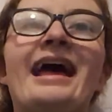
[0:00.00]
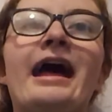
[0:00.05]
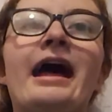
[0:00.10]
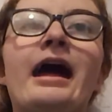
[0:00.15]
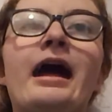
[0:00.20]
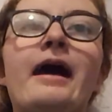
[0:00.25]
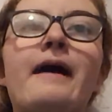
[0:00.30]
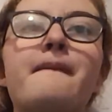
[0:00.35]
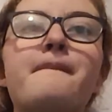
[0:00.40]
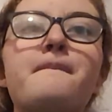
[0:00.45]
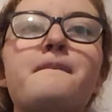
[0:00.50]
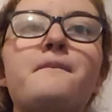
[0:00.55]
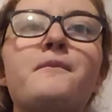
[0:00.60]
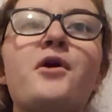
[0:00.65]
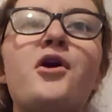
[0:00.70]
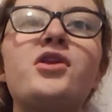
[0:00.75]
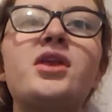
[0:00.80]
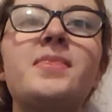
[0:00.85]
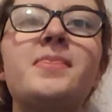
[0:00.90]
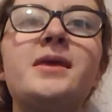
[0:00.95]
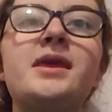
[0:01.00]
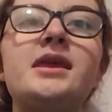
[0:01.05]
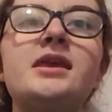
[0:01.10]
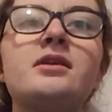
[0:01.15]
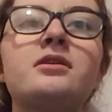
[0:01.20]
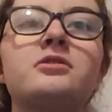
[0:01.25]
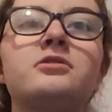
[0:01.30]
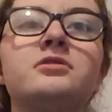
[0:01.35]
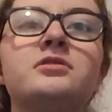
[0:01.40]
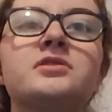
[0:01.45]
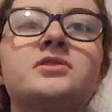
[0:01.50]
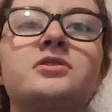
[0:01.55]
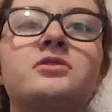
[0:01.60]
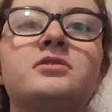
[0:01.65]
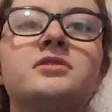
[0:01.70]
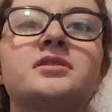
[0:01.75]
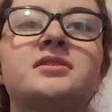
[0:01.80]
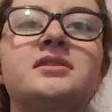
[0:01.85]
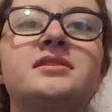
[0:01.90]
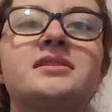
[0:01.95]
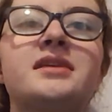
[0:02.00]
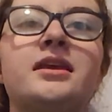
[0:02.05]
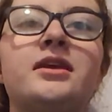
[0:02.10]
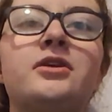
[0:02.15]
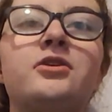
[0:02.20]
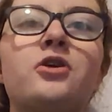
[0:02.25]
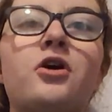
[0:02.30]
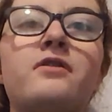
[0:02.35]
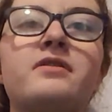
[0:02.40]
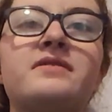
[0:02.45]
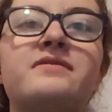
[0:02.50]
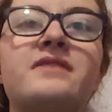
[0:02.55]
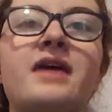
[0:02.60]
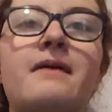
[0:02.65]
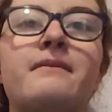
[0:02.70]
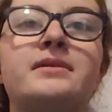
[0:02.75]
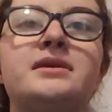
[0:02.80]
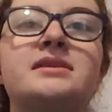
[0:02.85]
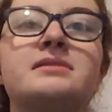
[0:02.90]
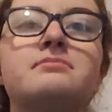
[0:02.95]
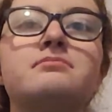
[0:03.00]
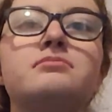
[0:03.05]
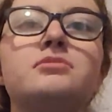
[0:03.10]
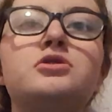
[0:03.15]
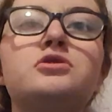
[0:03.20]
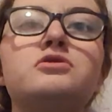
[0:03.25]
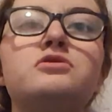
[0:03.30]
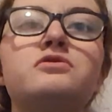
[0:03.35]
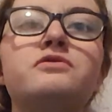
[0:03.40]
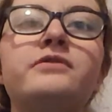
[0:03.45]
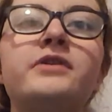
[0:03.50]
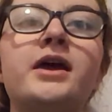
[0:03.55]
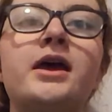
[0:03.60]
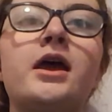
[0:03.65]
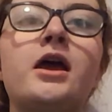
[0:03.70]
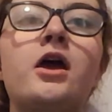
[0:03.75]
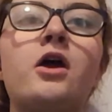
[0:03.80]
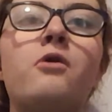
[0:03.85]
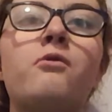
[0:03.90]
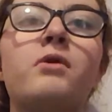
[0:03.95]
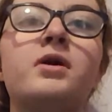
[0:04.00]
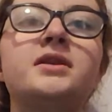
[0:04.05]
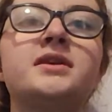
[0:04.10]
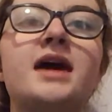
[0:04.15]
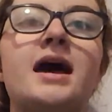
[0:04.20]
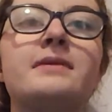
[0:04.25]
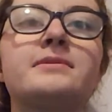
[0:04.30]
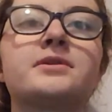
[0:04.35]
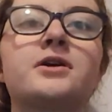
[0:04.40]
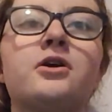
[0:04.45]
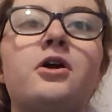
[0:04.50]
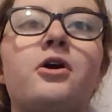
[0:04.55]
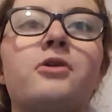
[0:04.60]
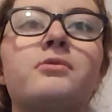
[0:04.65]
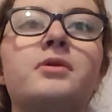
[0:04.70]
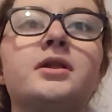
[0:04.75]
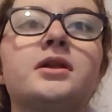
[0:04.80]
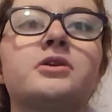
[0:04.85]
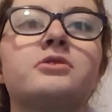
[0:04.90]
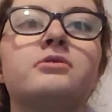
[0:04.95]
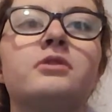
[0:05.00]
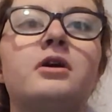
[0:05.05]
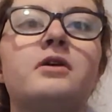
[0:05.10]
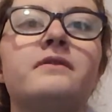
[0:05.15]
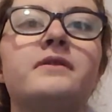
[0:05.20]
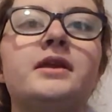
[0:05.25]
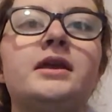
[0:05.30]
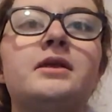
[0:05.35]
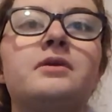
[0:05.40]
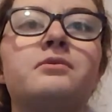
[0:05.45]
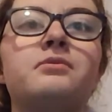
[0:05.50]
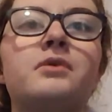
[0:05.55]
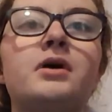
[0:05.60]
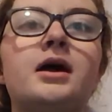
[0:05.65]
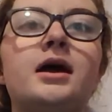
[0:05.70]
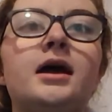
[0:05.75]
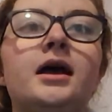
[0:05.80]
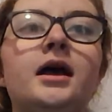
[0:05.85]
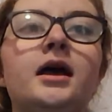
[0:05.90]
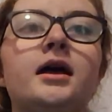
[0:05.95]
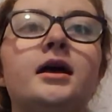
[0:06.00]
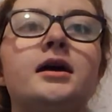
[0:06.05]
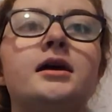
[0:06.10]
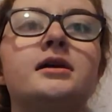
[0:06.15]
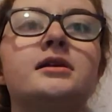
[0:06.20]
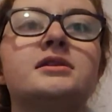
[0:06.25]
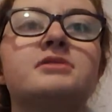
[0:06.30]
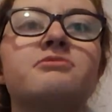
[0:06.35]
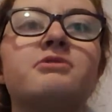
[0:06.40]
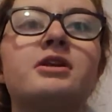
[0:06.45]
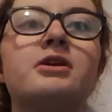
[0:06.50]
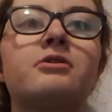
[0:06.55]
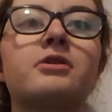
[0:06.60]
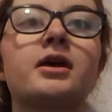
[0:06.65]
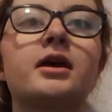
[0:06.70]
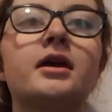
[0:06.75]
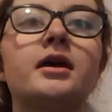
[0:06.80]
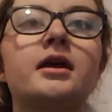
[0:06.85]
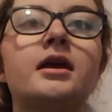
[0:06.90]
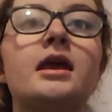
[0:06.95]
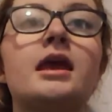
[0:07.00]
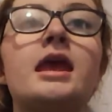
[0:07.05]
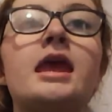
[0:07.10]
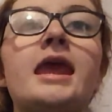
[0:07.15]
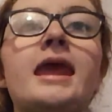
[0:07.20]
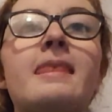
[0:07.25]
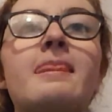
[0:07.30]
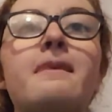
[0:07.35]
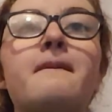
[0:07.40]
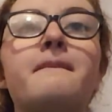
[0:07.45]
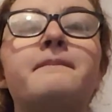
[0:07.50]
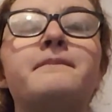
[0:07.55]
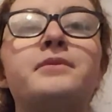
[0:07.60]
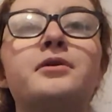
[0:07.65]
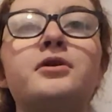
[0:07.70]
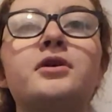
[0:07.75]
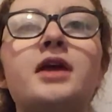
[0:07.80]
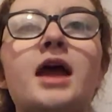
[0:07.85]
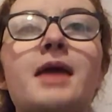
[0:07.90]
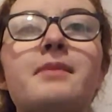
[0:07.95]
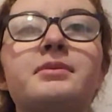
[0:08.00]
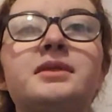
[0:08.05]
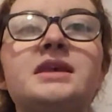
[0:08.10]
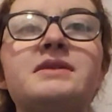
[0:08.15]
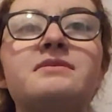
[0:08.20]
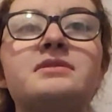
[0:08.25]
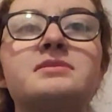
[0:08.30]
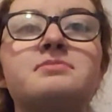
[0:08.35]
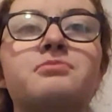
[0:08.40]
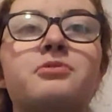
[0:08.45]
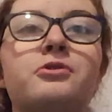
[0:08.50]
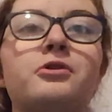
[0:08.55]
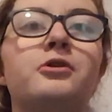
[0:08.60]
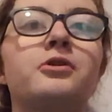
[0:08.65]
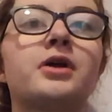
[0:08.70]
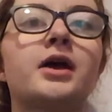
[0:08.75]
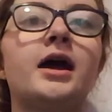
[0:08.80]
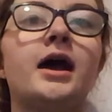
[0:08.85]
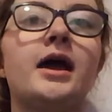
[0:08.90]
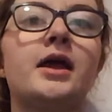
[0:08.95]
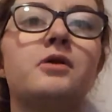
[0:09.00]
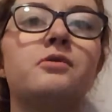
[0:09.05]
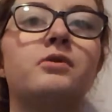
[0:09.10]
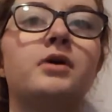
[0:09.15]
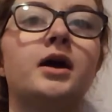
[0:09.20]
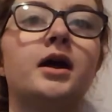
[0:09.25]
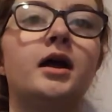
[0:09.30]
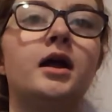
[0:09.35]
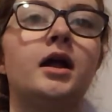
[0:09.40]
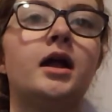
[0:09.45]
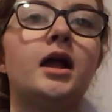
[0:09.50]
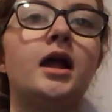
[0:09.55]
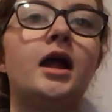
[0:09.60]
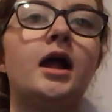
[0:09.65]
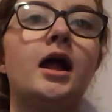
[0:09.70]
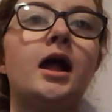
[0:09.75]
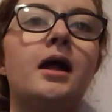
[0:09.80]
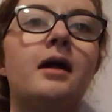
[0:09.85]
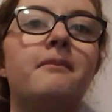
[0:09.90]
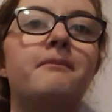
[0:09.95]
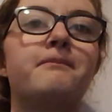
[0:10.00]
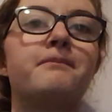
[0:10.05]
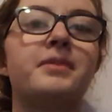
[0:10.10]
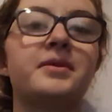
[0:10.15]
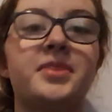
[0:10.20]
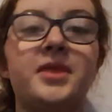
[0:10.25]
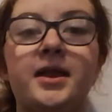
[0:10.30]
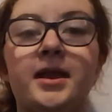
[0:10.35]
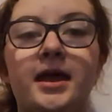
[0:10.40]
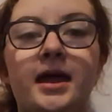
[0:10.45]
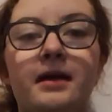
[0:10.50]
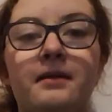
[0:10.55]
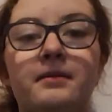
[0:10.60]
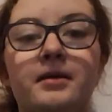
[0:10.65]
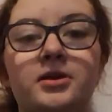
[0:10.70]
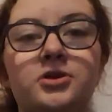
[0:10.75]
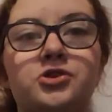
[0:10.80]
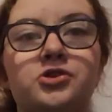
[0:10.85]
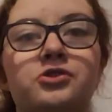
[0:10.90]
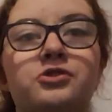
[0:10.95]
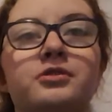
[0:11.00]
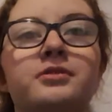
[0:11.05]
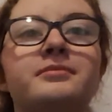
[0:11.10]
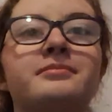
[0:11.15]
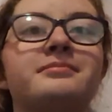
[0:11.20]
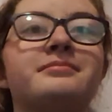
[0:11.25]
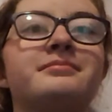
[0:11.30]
um, where did the Ingalls, Olesons, and Garvey families move when hard, Harwana grew up, it was Winoka. In the book, I believe it's Burr Oak, Iowa. But then again, I'm not sure.